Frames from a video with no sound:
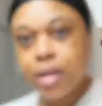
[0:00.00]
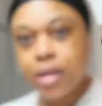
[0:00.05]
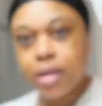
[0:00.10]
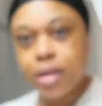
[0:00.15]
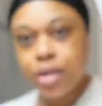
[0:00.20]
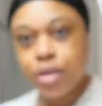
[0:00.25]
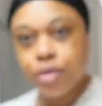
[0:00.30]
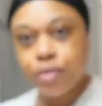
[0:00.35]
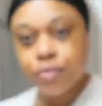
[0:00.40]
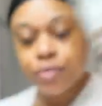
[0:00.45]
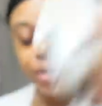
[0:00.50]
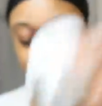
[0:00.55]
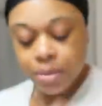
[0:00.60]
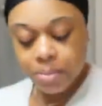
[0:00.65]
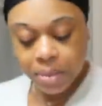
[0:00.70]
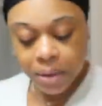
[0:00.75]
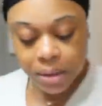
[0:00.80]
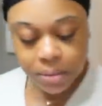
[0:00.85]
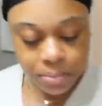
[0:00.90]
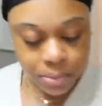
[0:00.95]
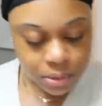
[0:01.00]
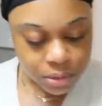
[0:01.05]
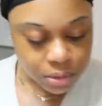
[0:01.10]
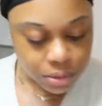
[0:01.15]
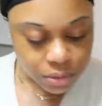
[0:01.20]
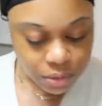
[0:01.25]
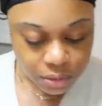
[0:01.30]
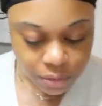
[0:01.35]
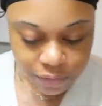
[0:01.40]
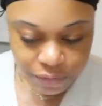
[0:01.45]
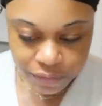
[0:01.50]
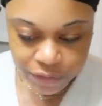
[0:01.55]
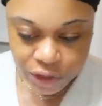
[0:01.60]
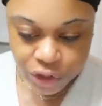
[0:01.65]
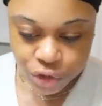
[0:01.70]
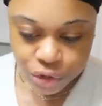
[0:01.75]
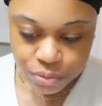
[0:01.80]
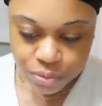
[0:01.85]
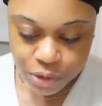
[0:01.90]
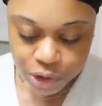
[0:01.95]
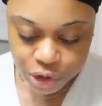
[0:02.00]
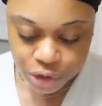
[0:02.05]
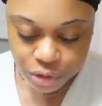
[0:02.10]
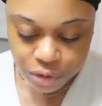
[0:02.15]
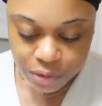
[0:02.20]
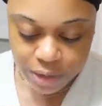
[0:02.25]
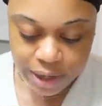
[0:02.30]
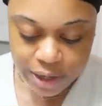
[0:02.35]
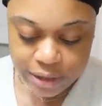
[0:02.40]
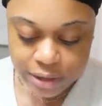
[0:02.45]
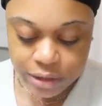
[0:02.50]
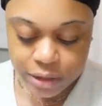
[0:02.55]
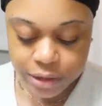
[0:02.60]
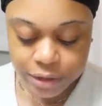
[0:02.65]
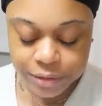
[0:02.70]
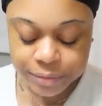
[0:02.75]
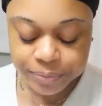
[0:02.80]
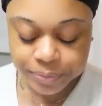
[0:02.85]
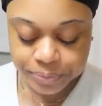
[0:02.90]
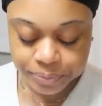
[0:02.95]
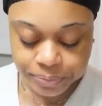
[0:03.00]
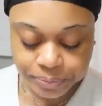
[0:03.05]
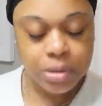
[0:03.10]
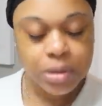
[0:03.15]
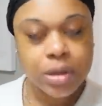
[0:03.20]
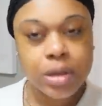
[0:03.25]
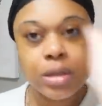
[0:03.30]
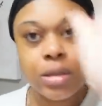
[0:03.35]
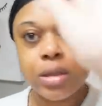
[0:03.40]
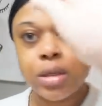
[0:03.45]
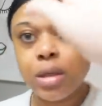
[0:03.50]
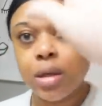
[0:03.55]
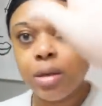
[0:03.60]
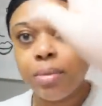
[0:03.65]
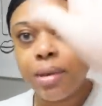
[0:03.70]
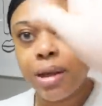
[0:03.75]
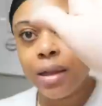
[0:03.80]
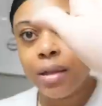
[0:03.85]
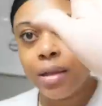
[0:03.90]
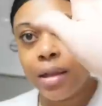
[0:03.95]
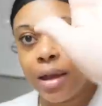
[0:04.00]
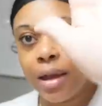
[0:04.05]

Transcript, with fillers: the youth to the people facial moisturizer put about